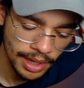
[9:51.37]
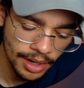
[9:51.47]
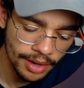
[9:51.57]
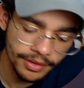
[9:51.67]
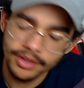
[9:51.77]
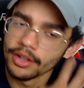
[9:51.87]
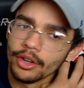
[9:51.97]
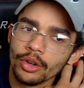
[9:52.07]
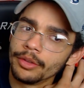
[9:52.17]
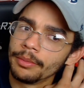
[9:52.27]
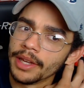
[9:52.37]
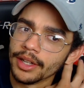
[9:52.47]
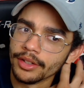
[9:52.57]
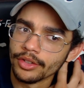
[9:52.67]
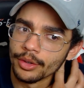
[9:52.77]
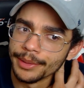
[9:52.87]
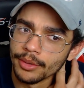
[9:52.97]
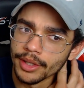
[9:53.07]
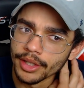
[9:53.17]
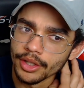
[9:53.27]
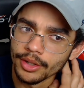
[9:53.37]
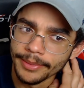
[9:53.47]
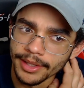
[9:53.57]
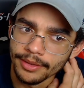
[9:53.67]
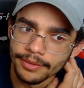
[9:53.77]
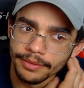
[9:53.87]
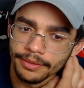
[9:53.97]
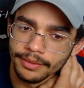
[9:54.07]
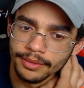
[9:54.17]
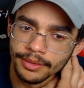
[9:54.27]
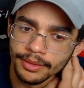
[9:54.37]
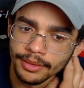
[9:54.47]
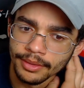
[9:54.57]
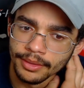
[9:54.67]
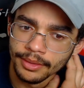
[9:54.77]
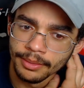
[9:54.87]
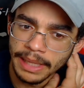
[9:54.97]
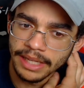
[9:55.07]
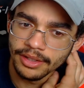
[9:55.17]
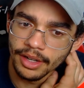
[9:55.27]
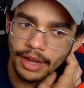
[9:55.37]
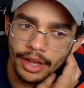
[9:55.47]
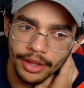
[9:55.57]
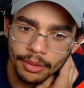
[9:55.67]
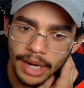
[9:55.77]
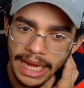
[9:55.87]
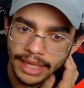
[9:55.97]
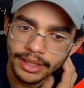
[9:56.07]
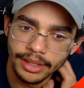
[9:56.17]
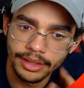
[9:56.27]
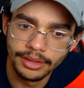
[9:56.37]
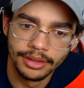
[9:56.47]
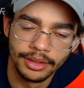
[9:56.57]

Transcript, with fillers: And obviously old Ben is Obi-Wan Kenobi if based off how they were acting.